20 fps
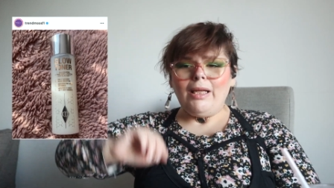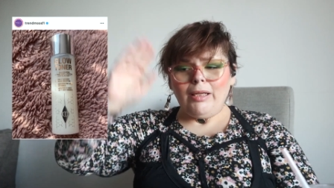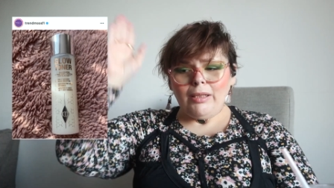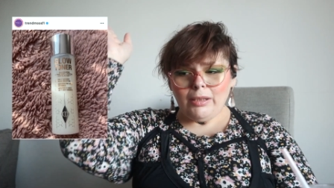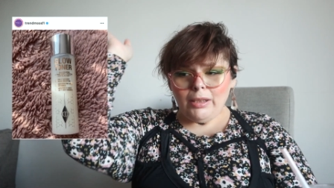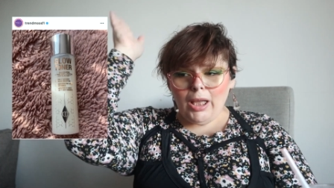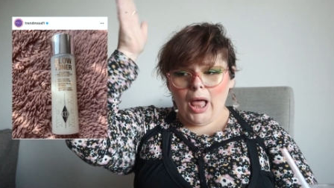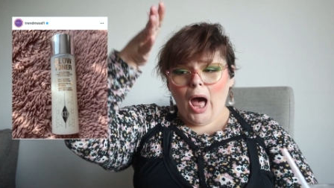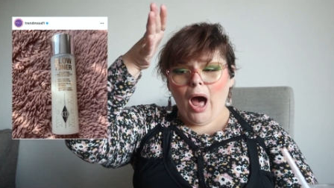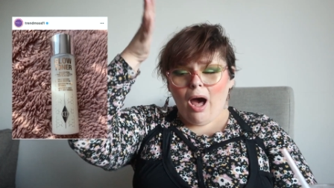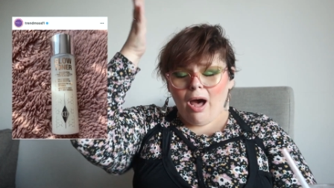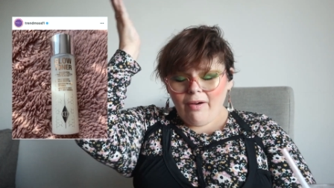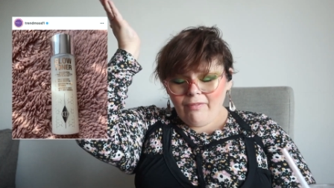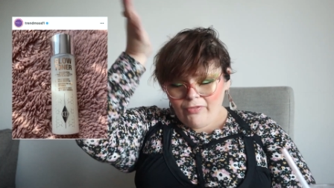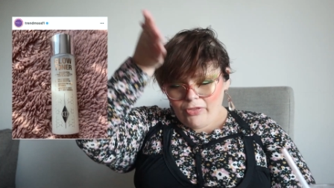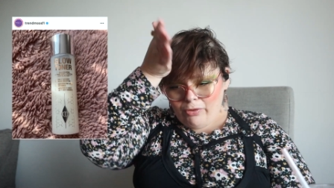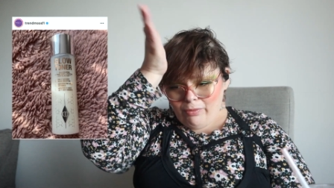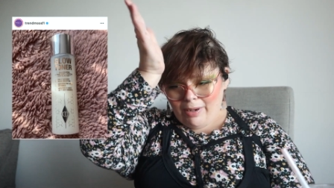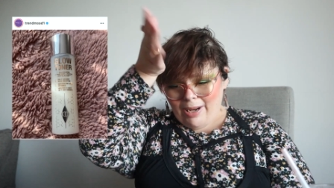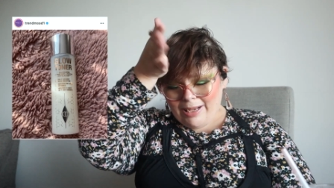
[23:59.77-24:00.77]

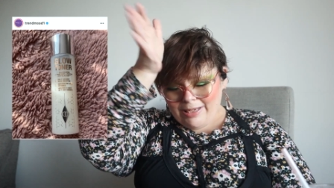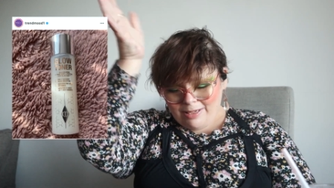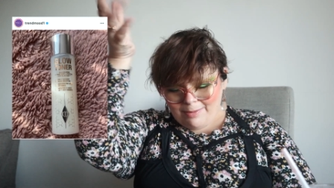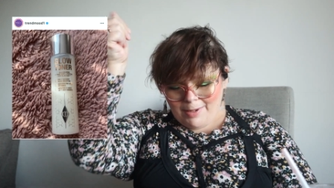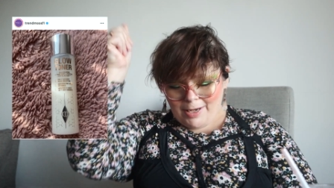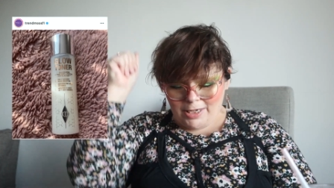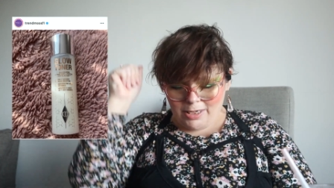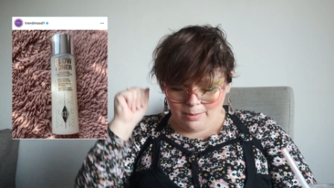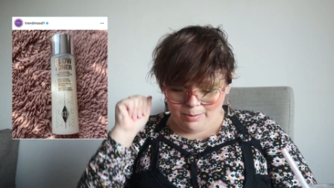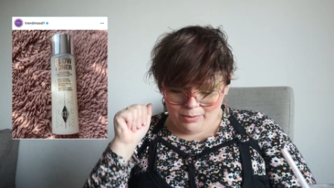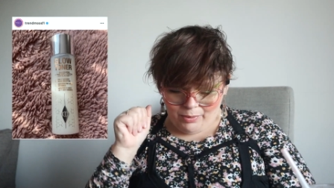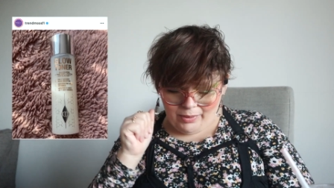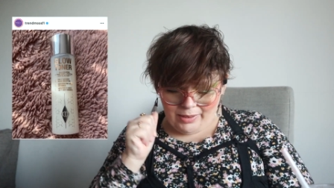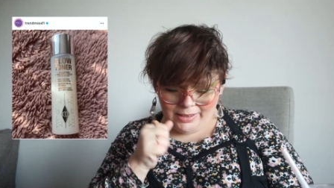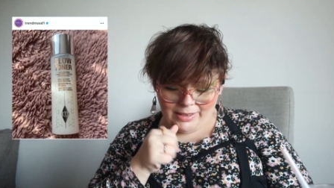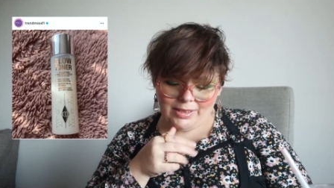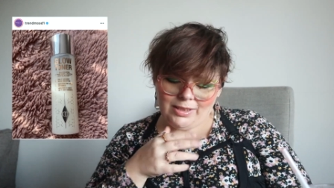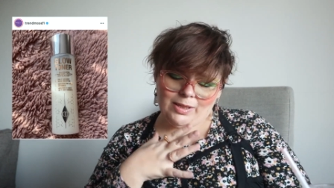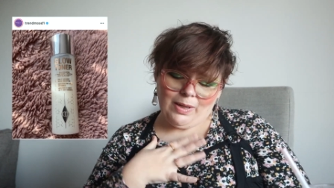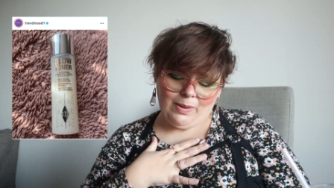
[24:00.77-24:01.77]
love three exclamation
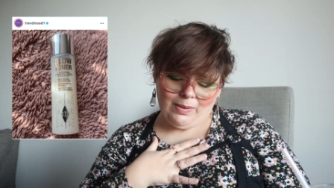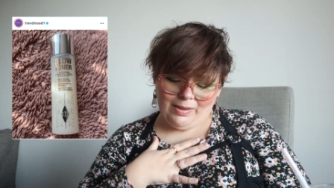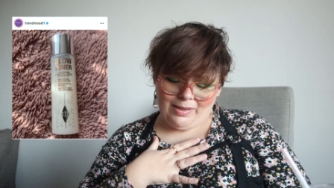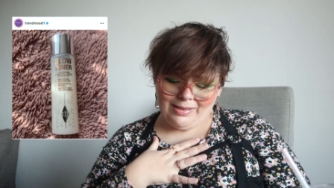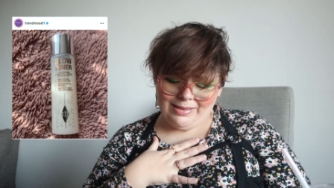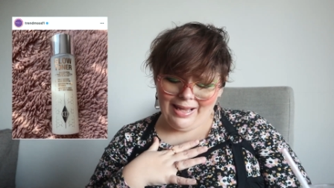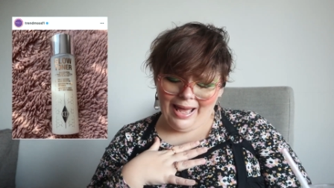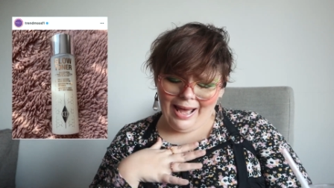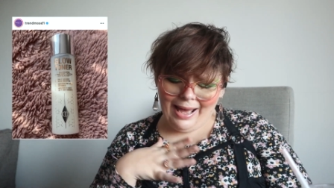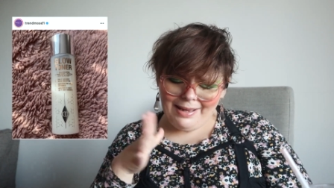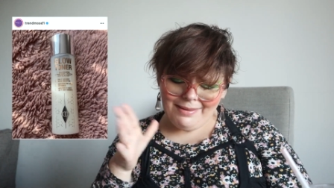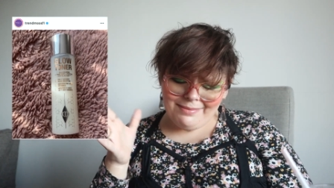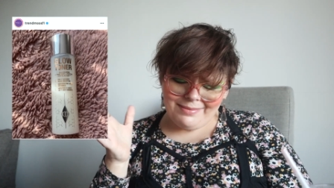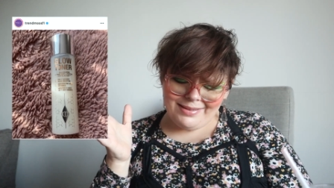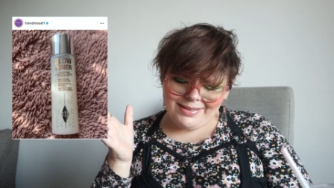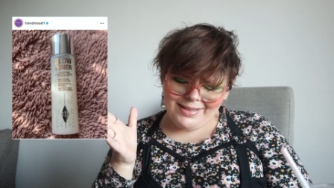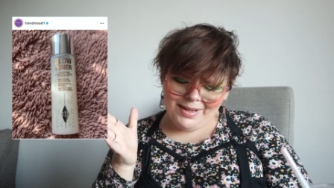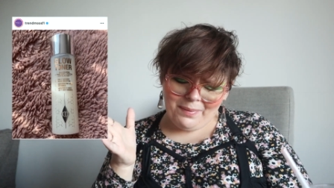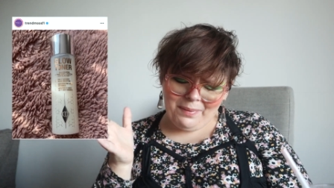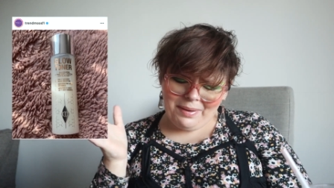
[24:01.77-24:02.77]
points toners. I'm
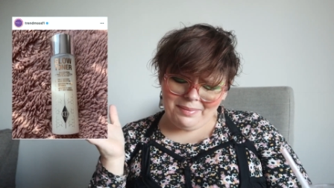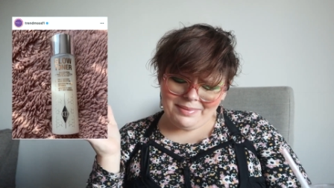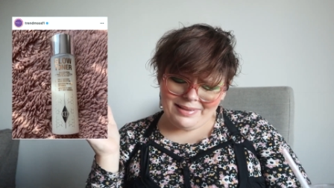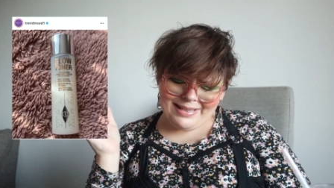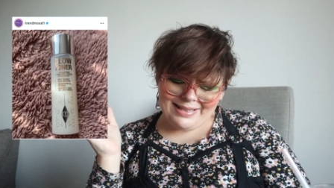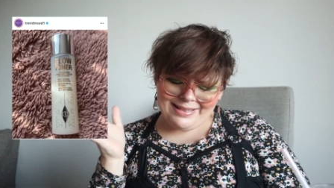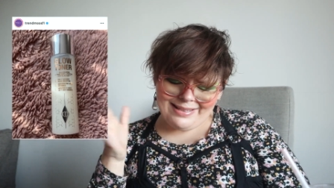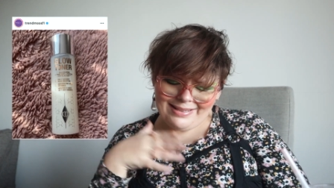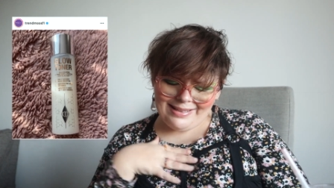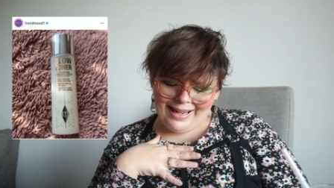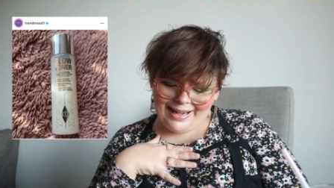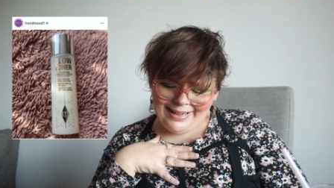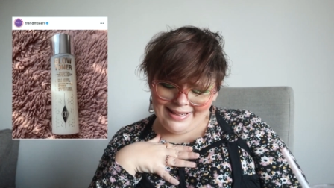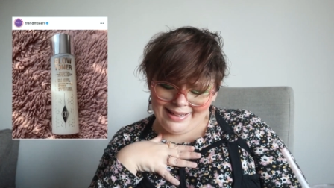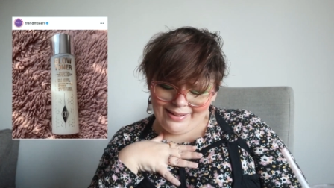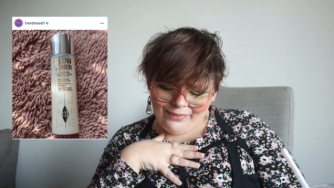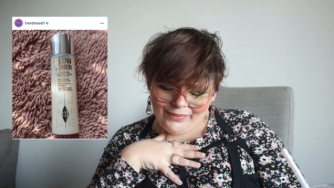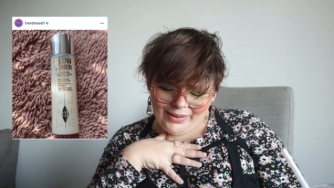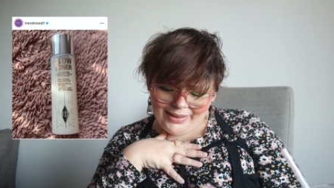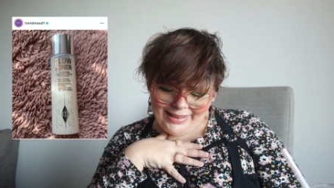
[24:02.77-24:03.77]
so I'm excited for